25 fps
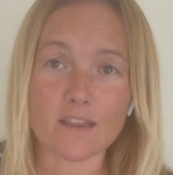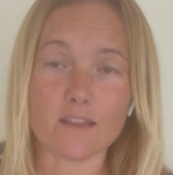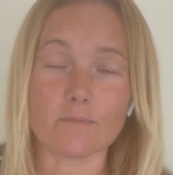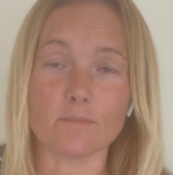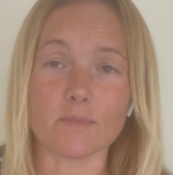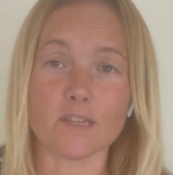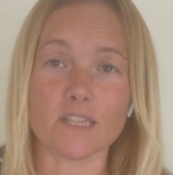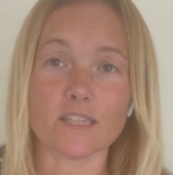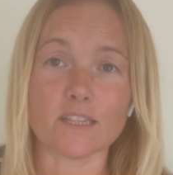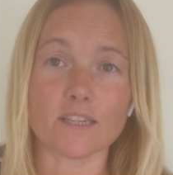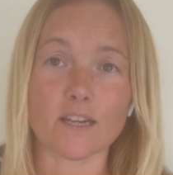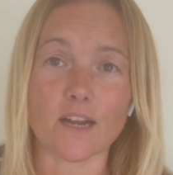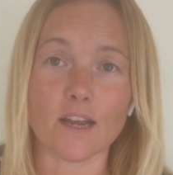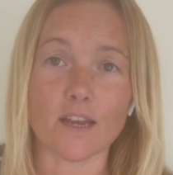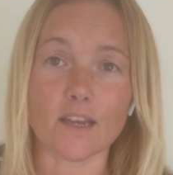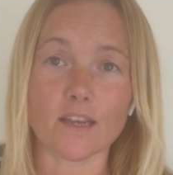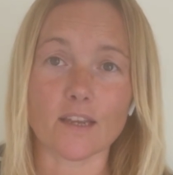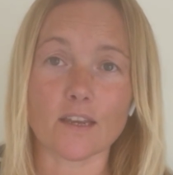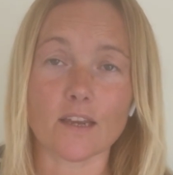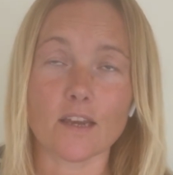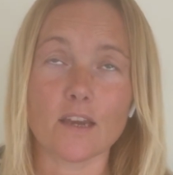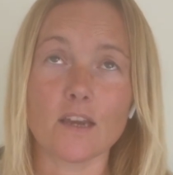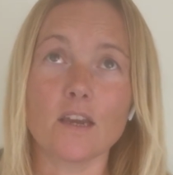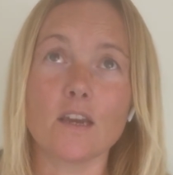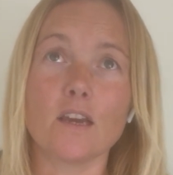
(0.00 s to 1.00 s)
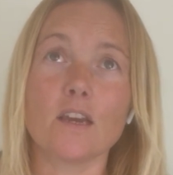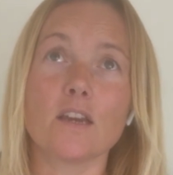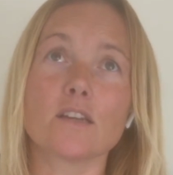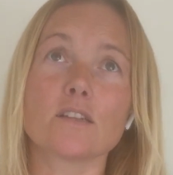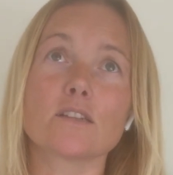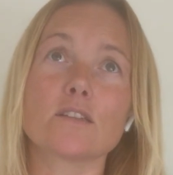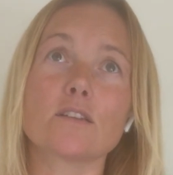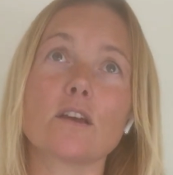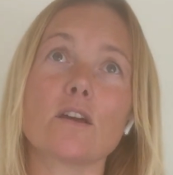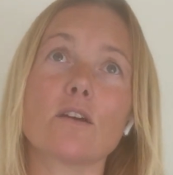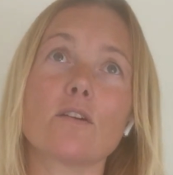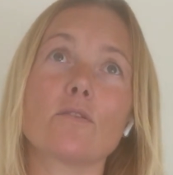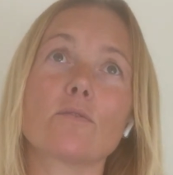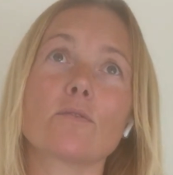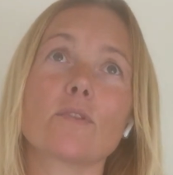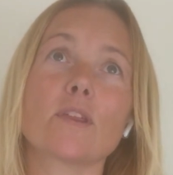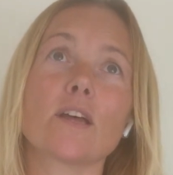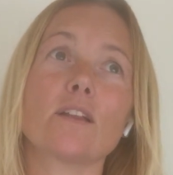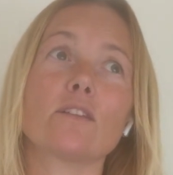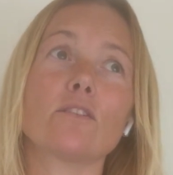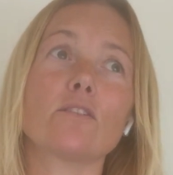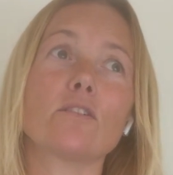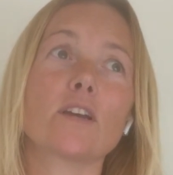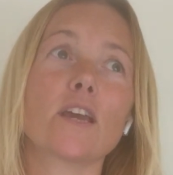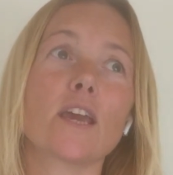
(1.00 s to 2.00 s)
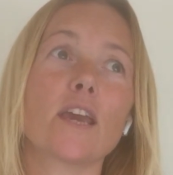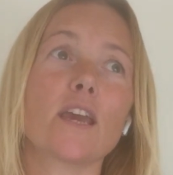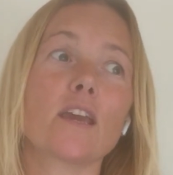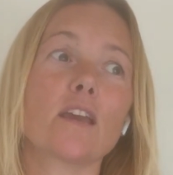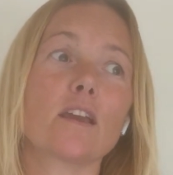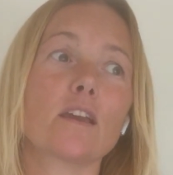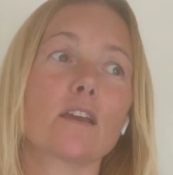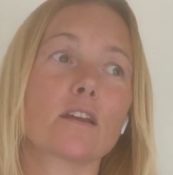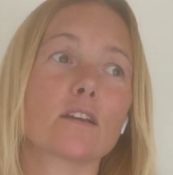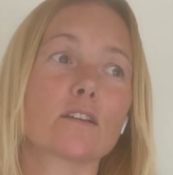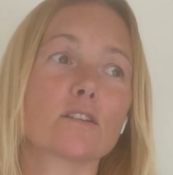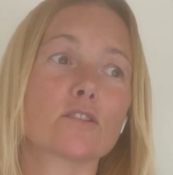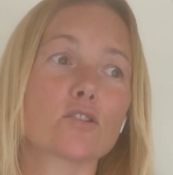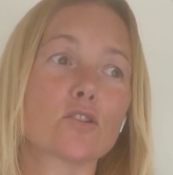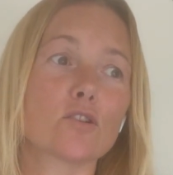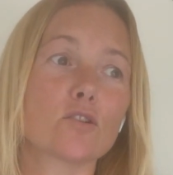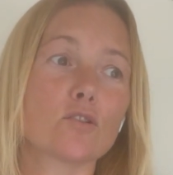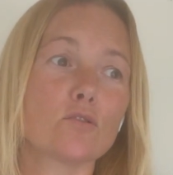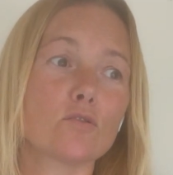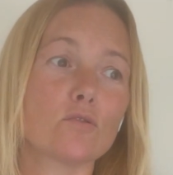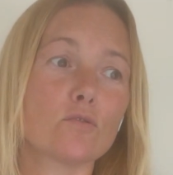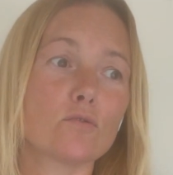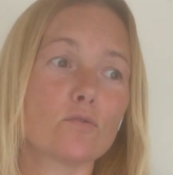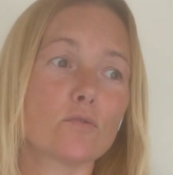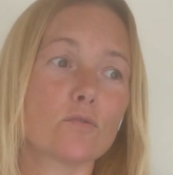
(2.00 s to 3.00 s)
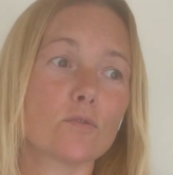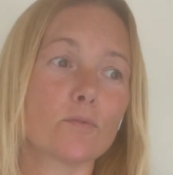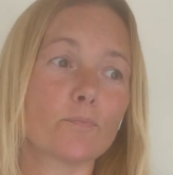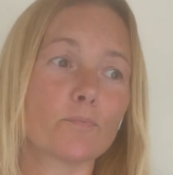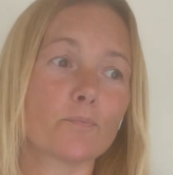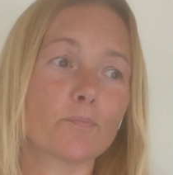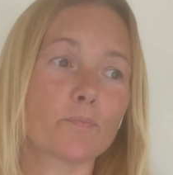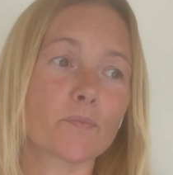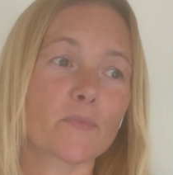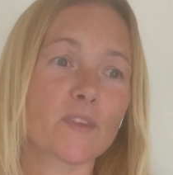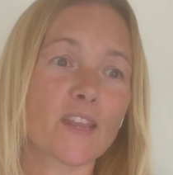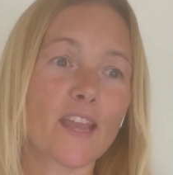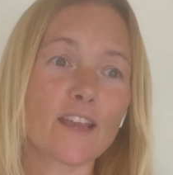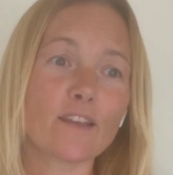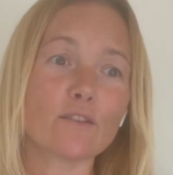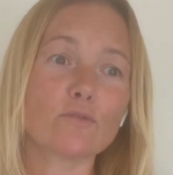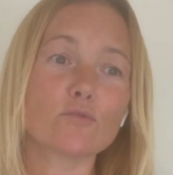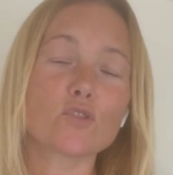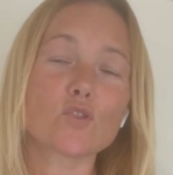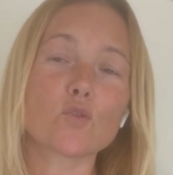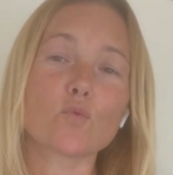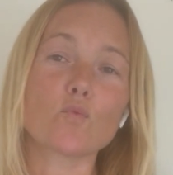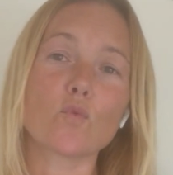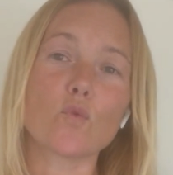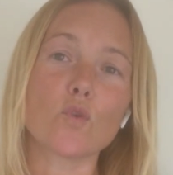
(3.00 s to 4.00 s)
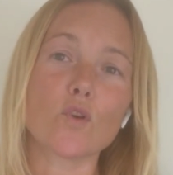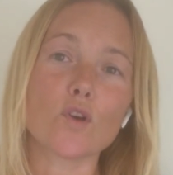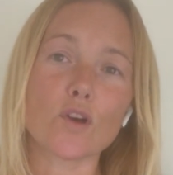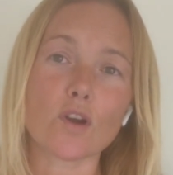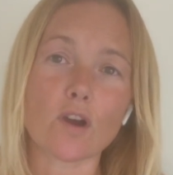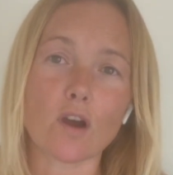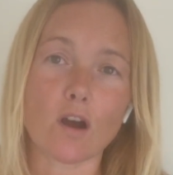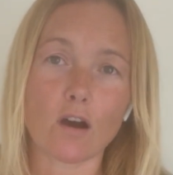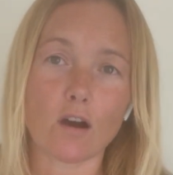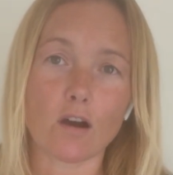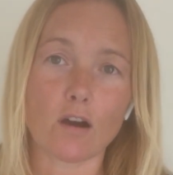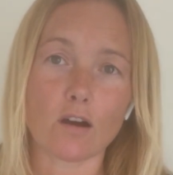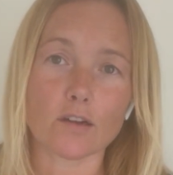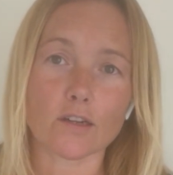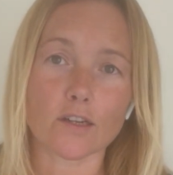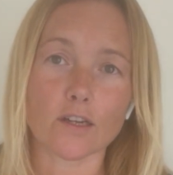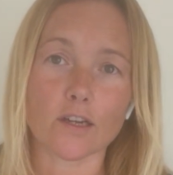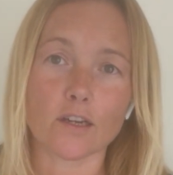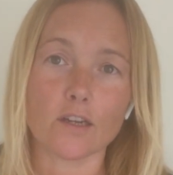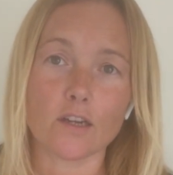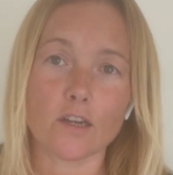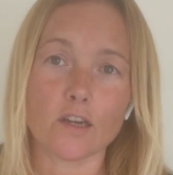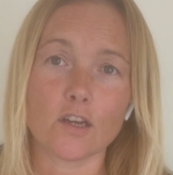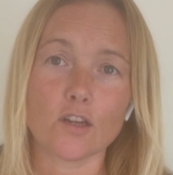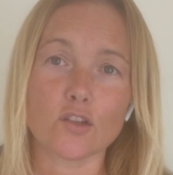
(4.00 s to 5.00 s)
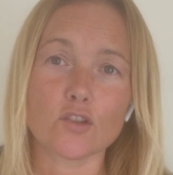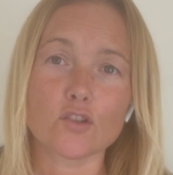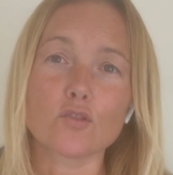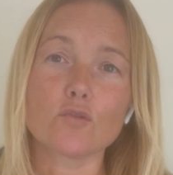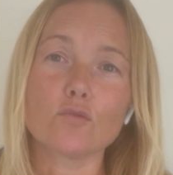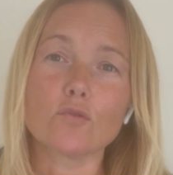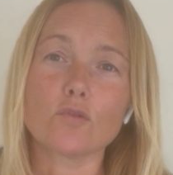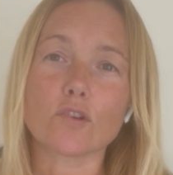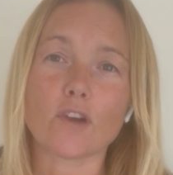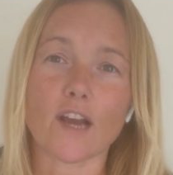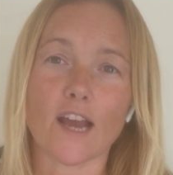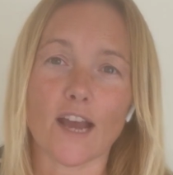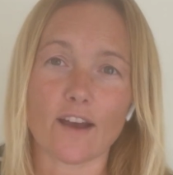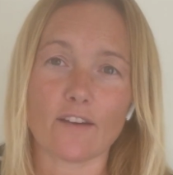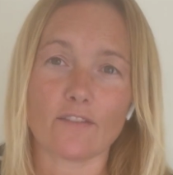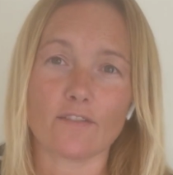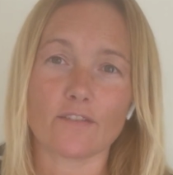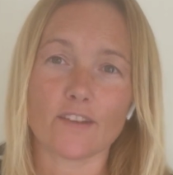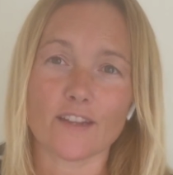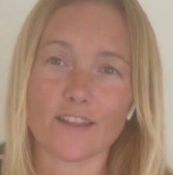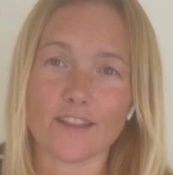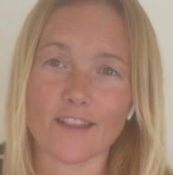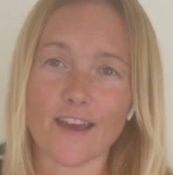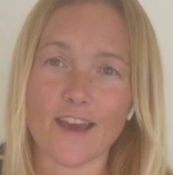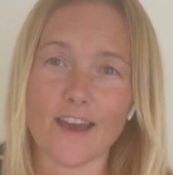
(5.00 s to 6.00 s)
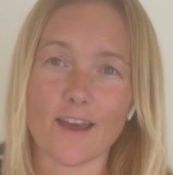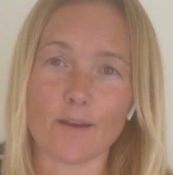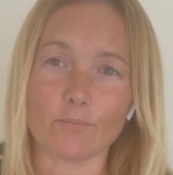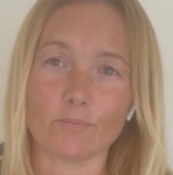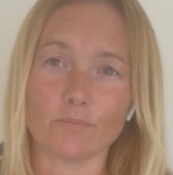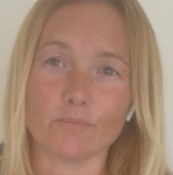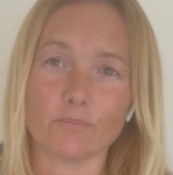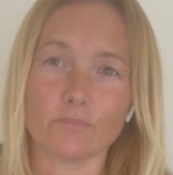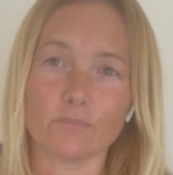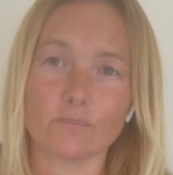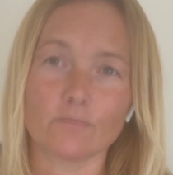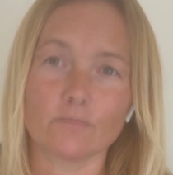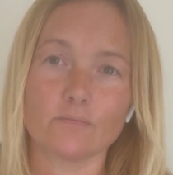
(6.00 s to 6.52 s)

the mistake. So they're looking to get you to work harder to look after them.